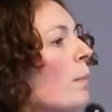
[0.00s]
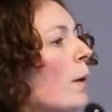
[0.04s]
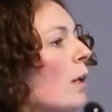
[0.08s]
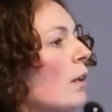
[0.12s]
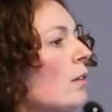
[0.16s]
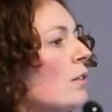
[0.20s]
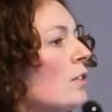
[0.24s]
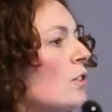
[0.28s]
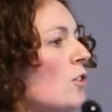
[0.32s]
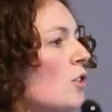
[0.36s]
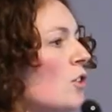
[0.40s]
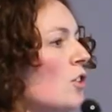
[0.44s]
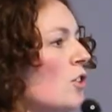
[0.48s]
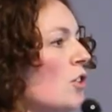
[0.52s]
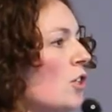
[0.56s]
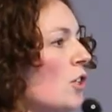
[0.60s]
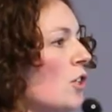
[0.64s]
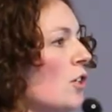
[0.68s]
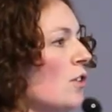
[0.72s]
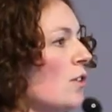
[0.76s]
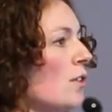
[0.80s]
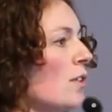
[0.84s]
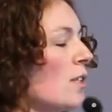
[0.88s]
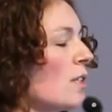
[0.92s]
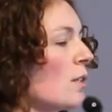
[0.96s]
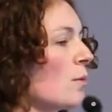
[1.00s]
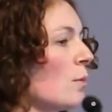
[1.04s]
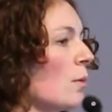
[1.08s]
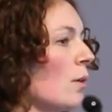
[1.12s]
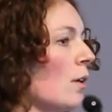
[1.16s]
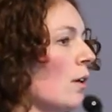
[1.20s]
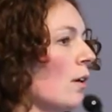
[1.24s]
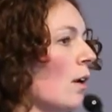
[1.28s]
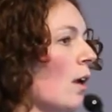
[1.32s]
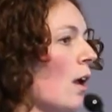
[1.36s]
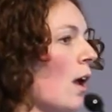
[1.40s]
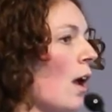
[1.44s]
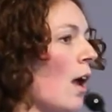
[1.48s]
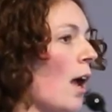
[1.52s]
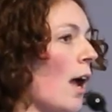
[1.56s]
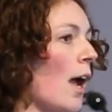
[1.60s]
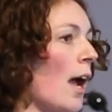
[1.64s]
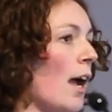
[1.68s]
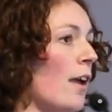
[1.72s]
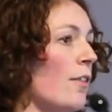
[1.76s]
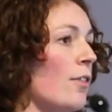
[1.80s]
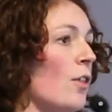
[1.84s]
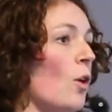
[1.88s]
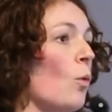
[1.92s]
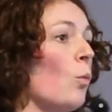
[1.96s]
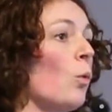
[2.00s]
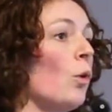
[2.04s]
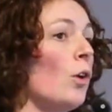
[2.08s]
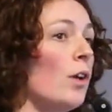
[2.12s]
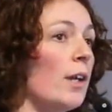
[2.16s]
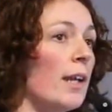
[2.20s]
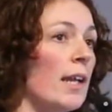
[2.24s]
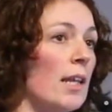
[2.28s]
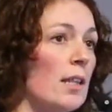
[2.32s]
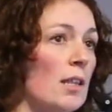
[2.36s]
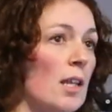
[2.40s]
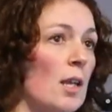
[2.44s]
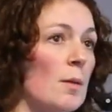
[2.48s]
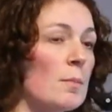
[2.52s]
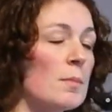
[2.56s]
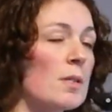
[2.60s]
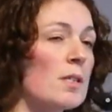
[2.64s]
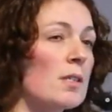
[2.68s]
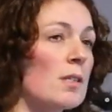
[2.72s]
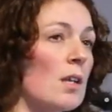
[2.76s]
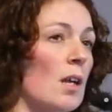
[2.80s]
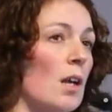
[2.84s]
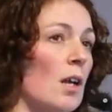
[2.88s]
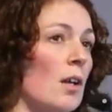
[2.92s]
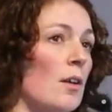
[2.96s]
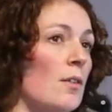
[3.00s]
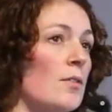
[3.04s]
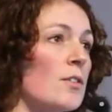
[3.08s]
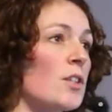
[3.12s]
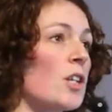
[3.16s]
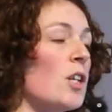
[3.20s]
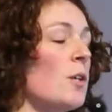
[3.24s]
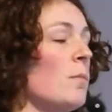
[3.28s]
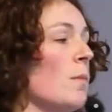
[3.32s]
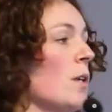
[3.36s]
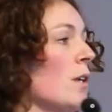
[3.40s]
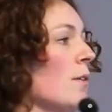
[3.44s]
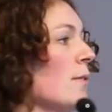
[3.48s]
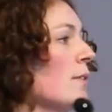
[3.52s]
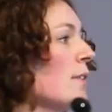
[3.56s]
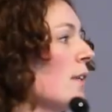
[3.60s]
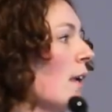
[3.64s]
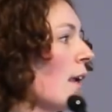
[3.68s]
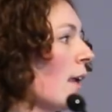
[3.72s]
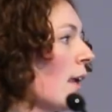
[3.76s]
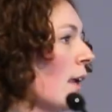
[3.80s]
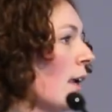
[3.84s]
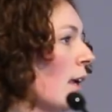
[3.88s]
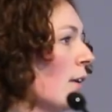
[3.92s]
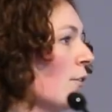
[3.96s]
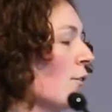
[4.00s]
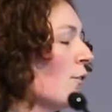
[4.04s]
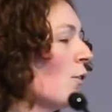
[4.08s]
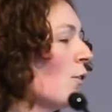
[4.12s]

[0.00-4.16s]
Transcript: the students and involve them as part of your campaign team as well.